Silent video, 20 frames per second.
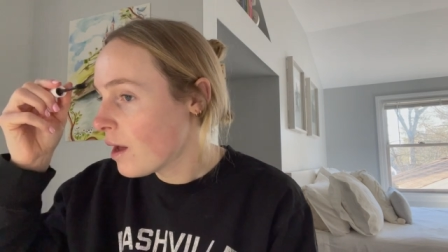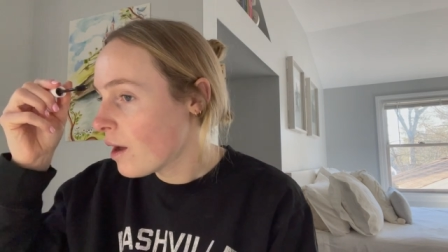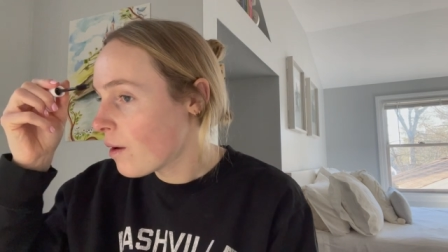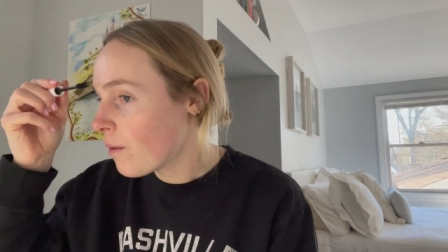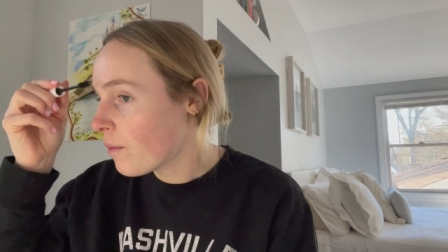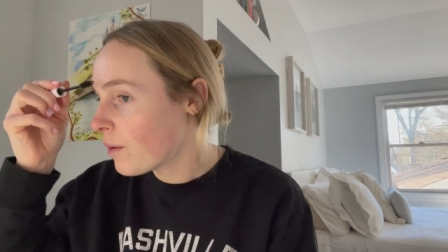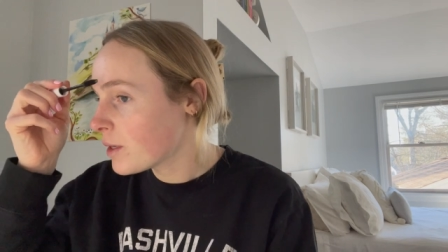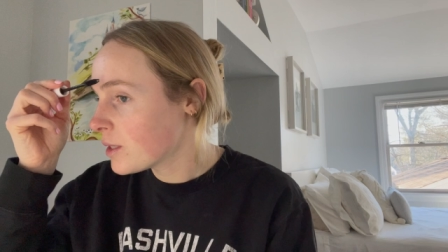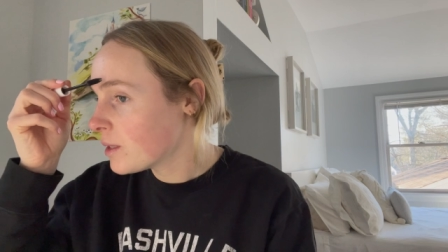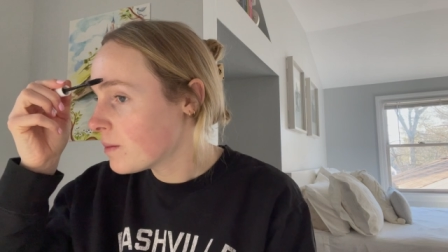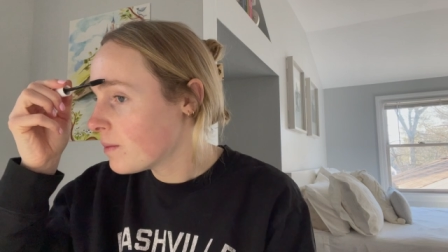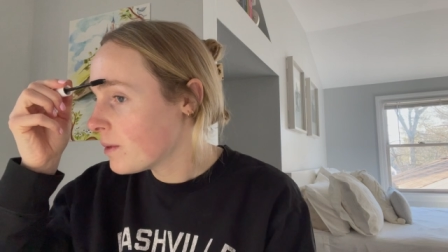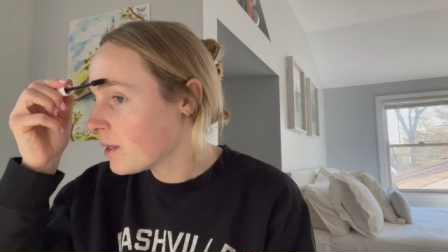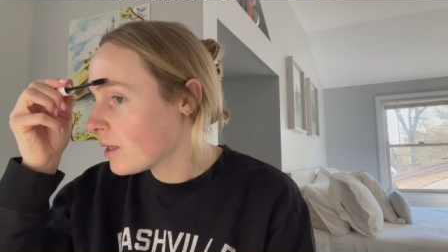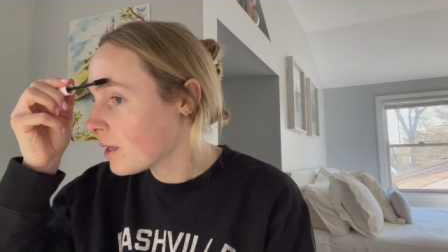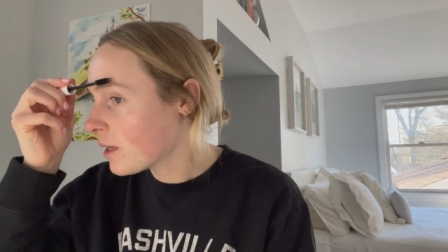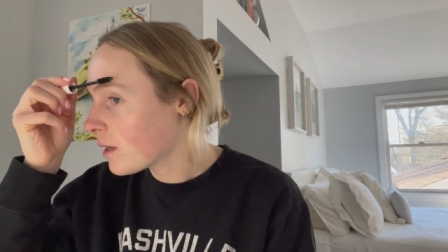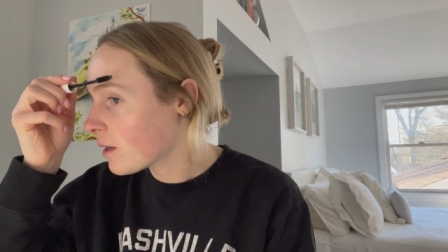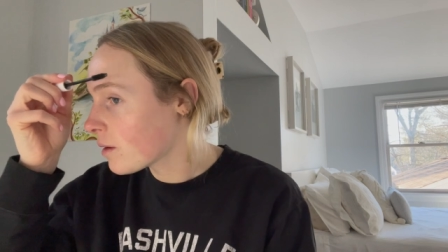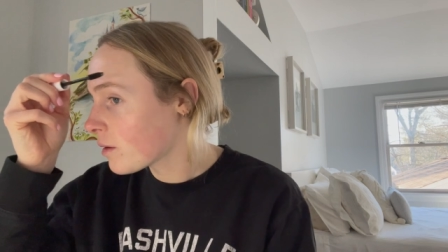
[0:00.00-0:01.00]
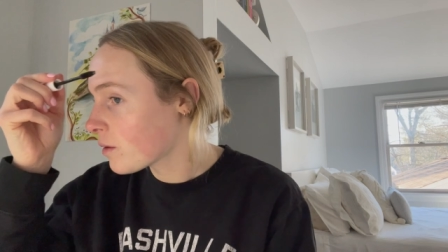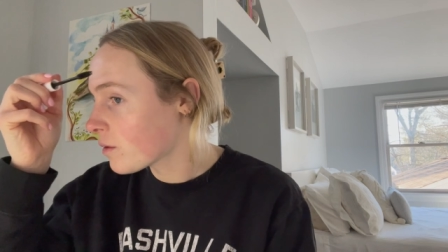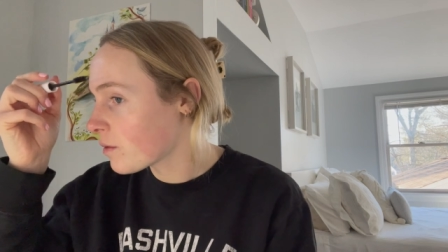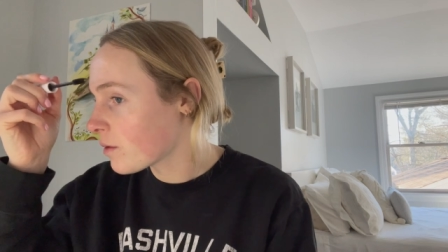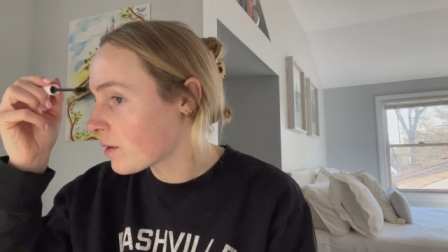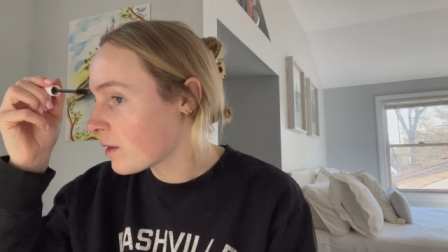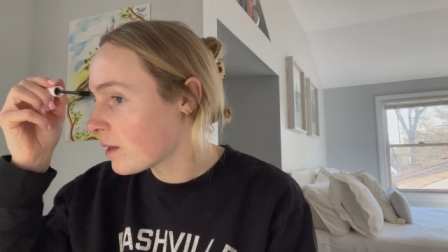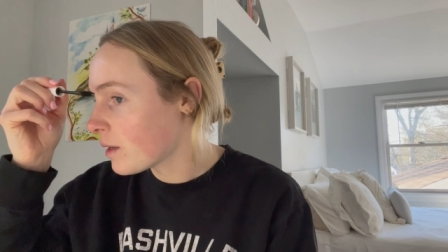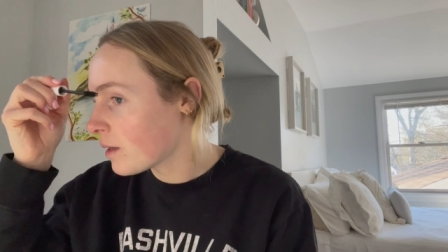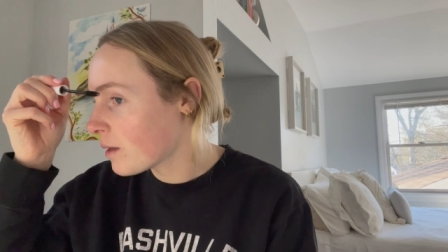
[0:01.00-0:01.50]
I want it to be like a
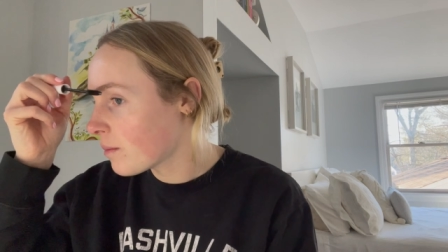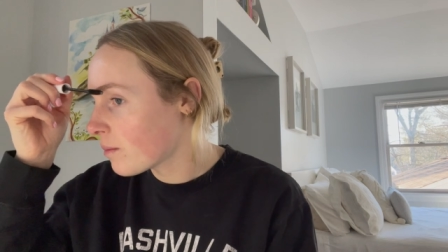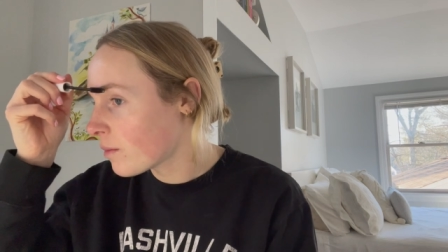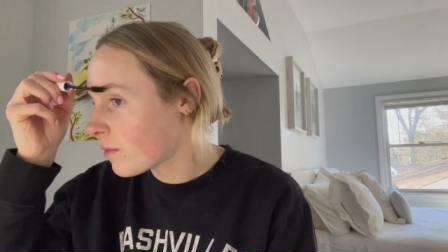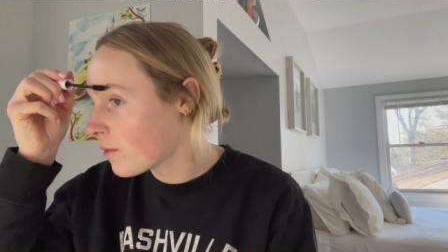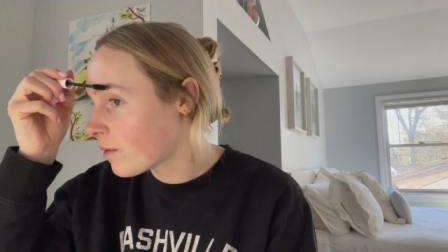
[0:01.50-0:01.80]
cream